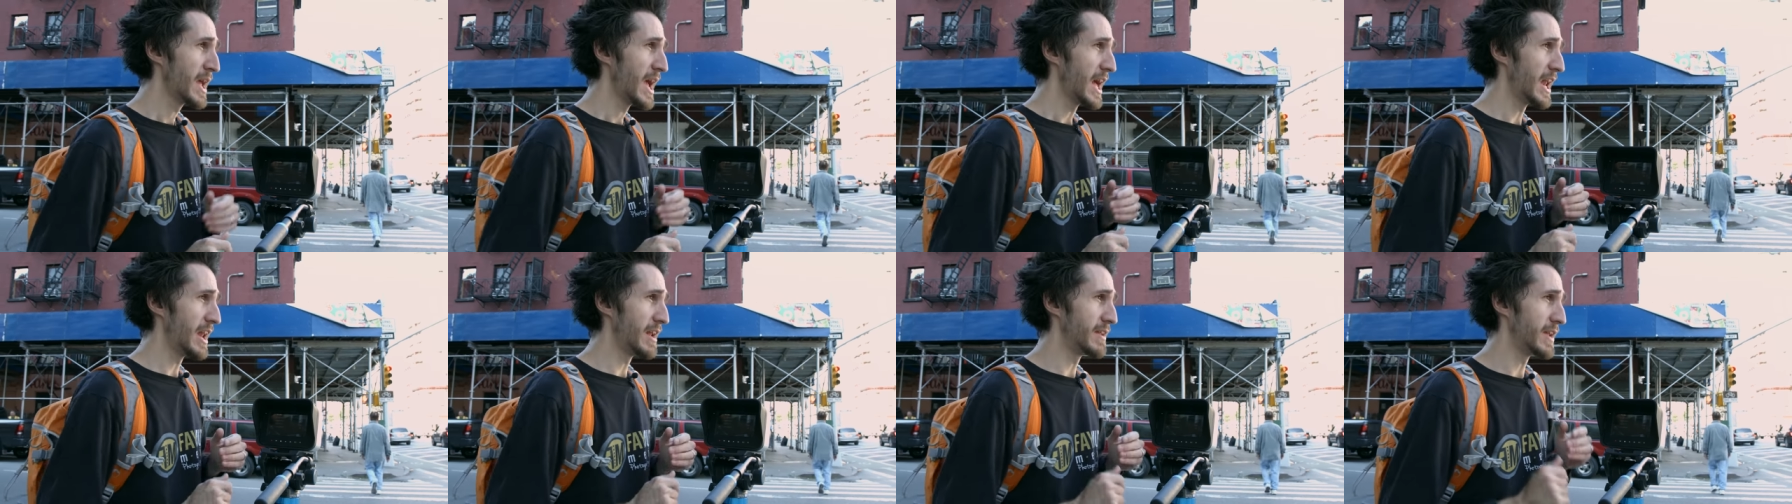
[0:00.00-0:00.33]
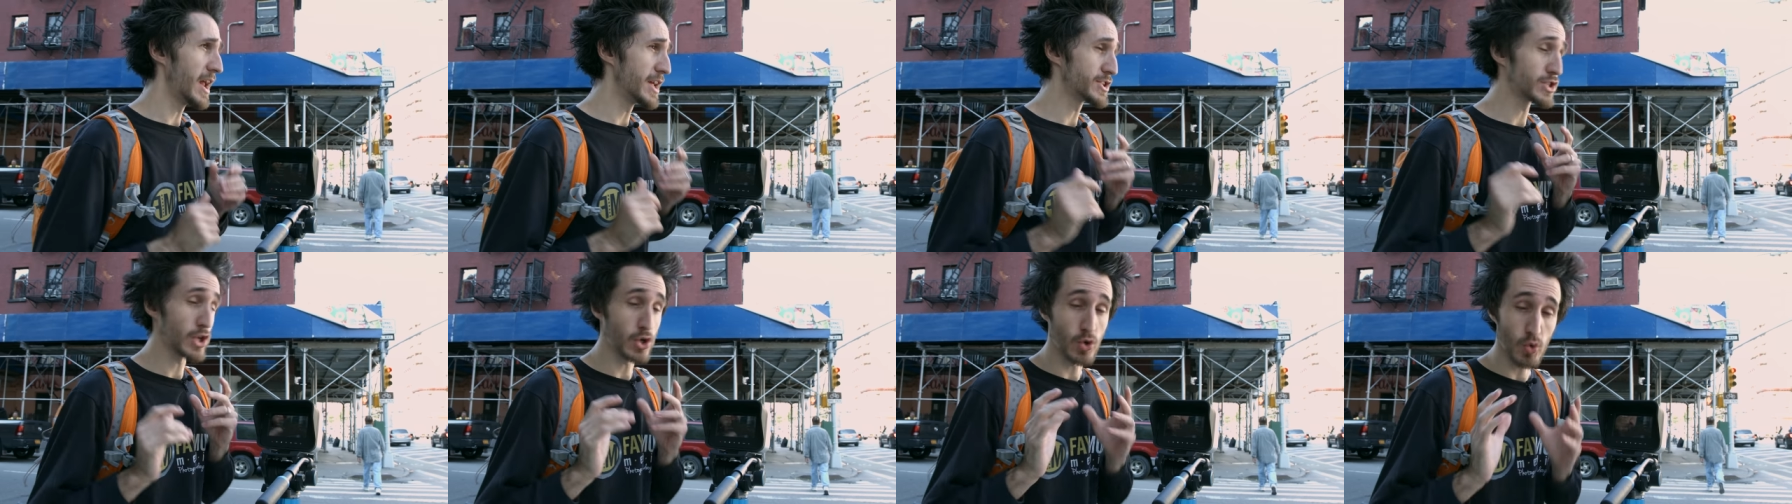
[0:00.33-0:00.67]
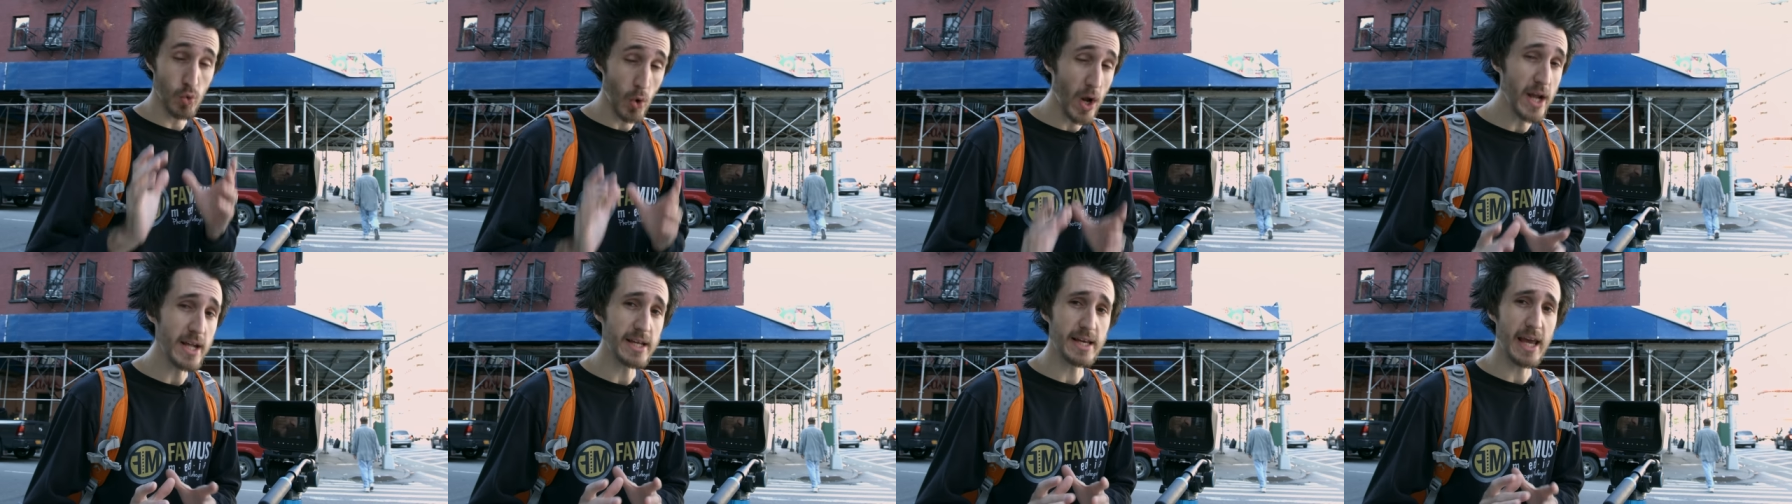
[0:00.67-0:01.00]
And it's a
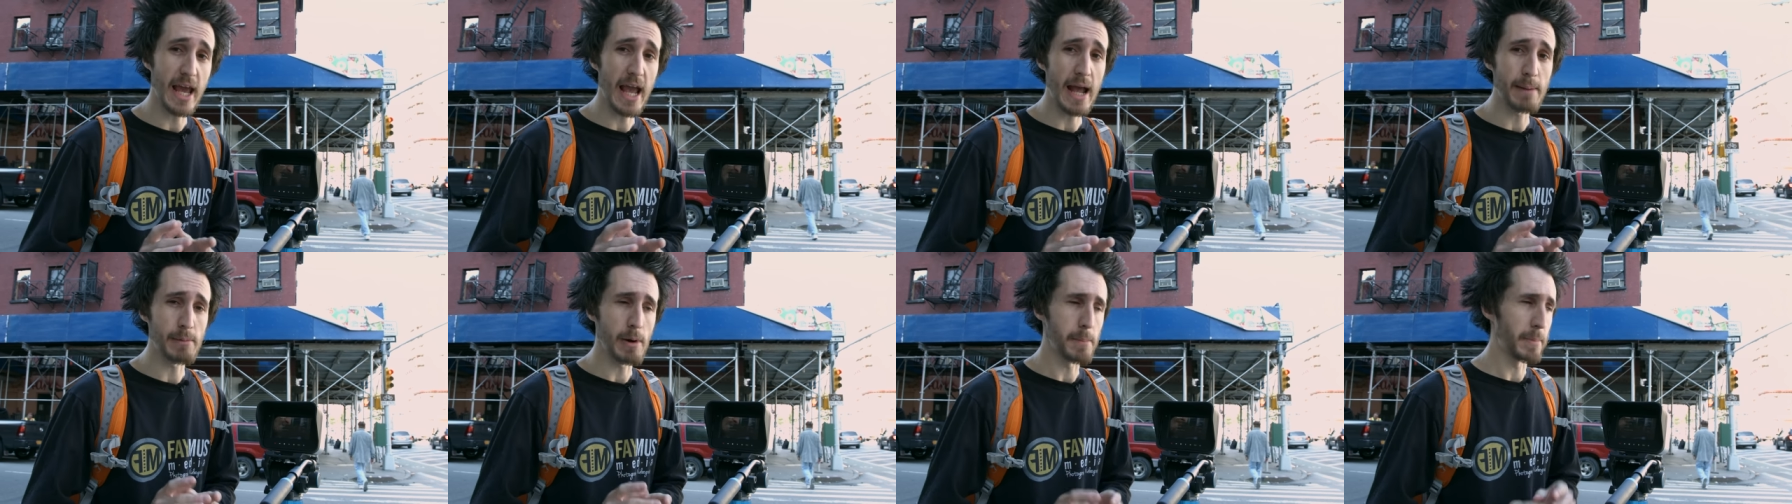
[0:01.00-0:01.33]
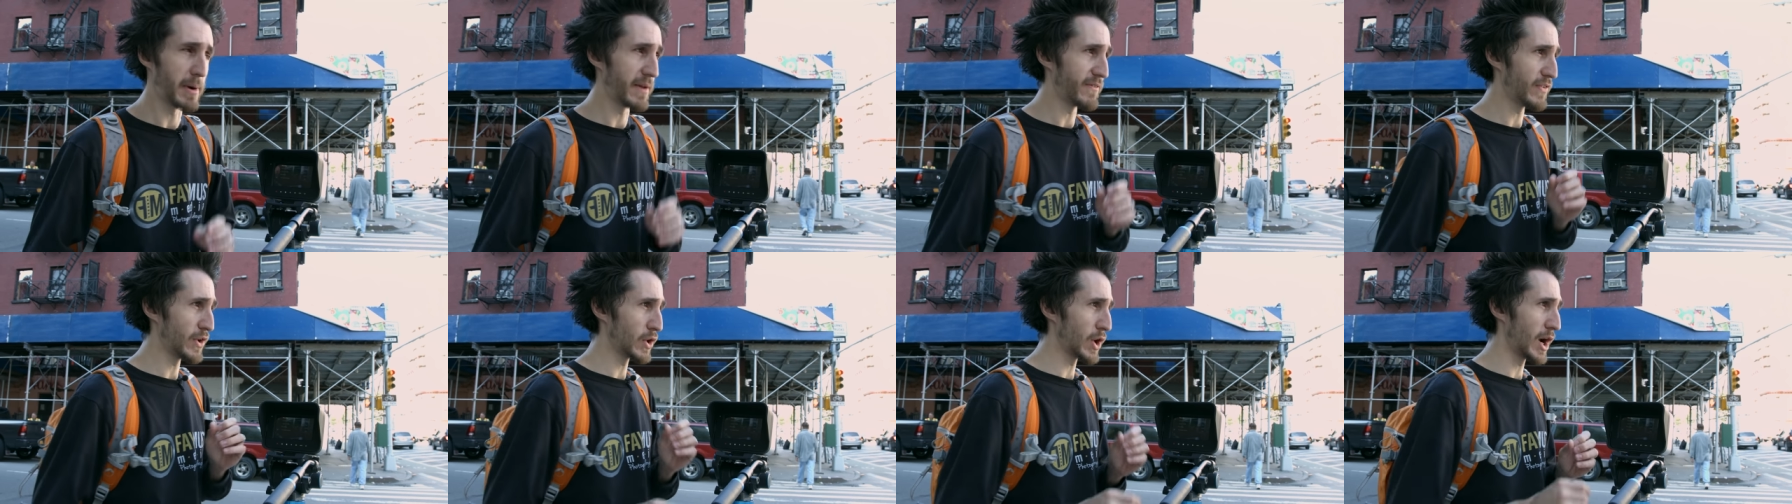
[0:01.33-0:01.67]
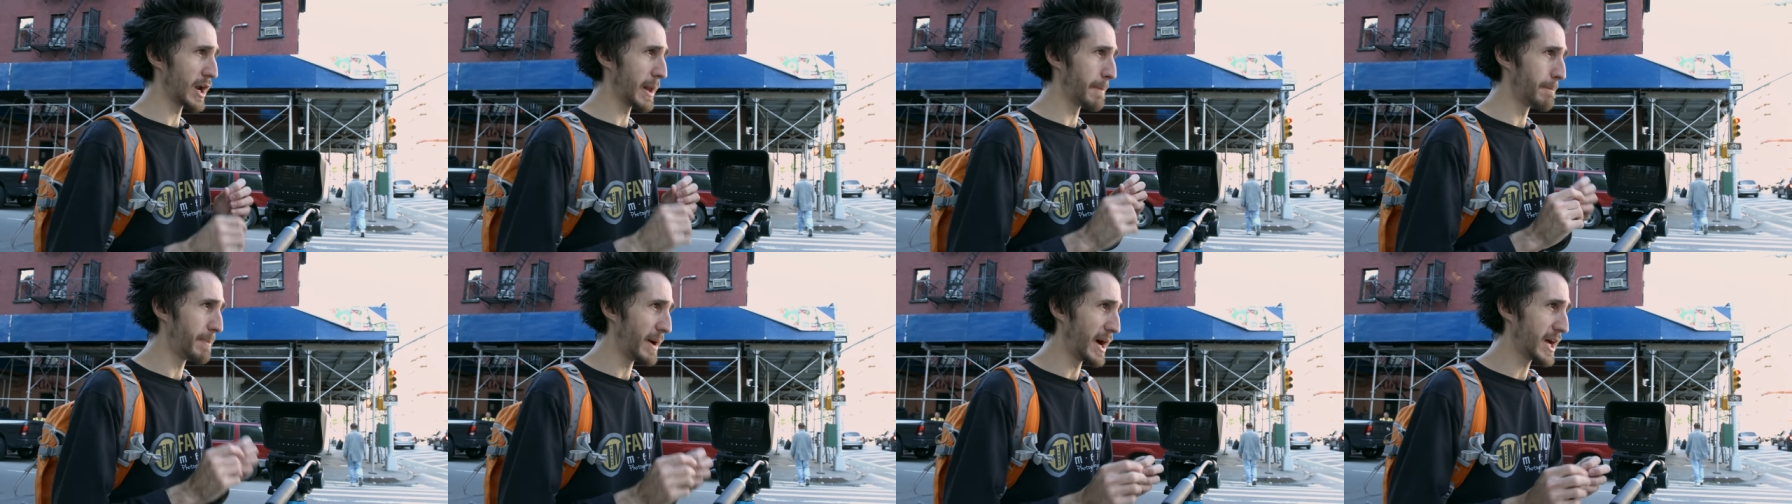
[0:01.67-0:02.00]
great camera, but if you're
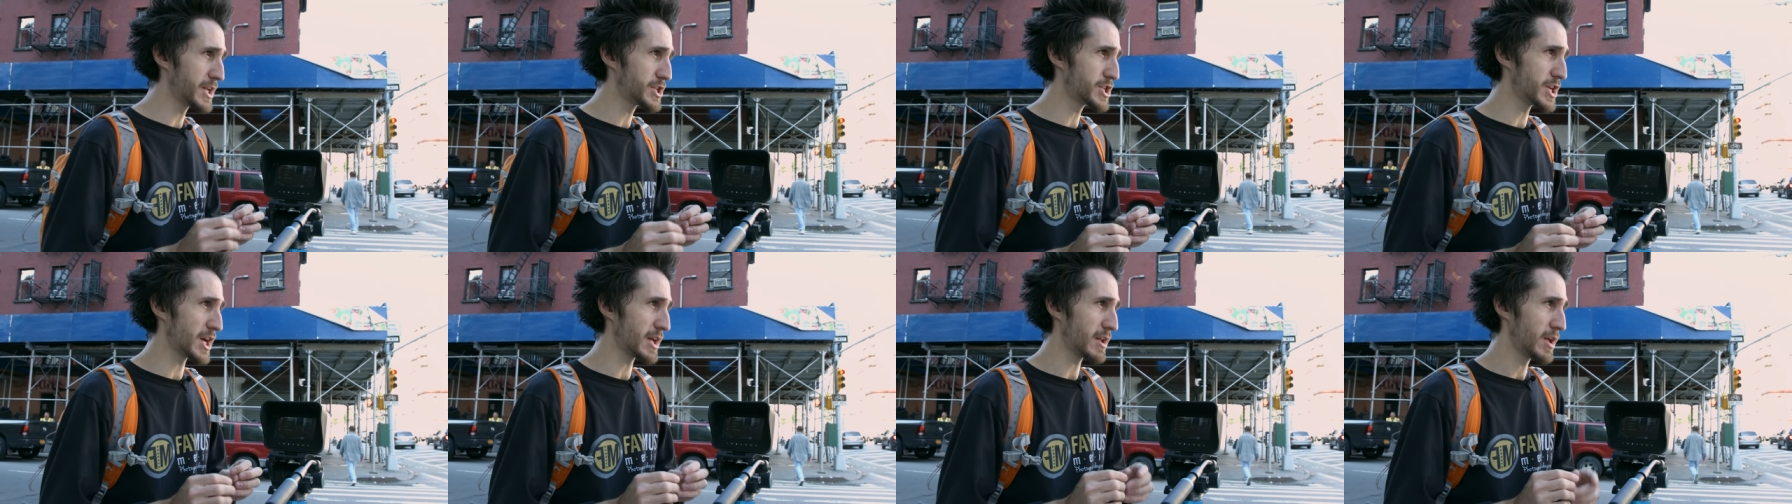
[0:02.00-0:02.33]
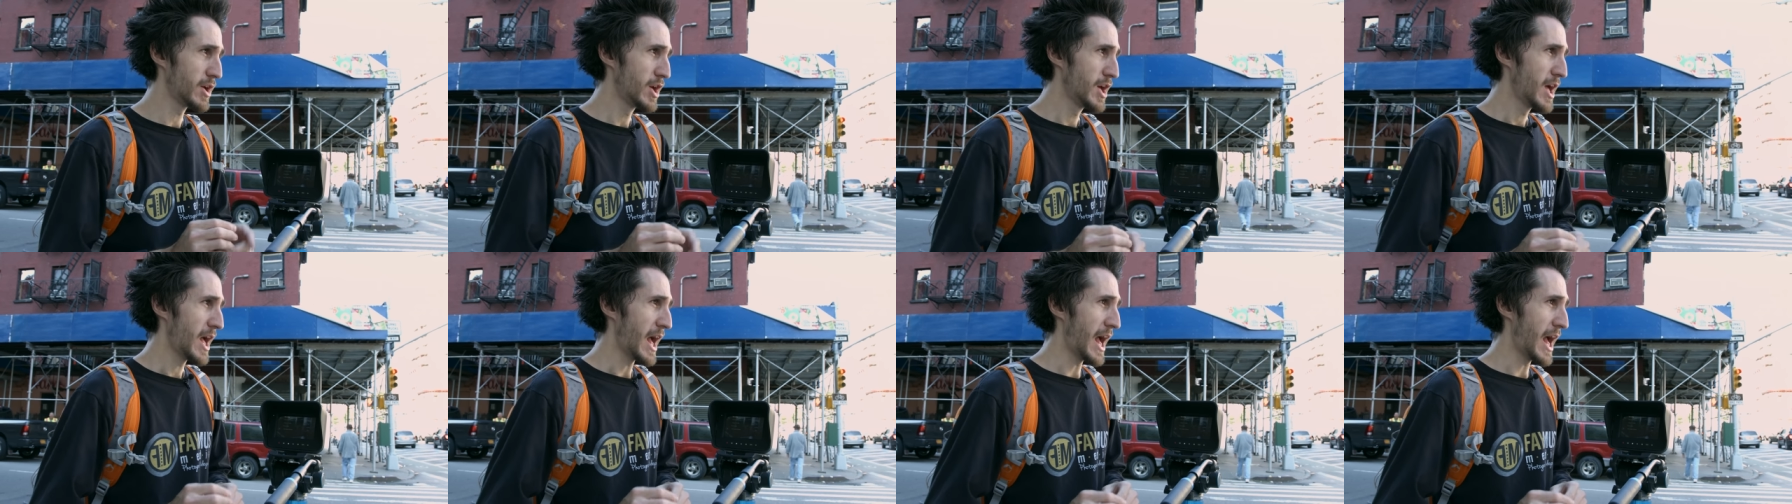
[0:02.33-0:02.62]
on a budget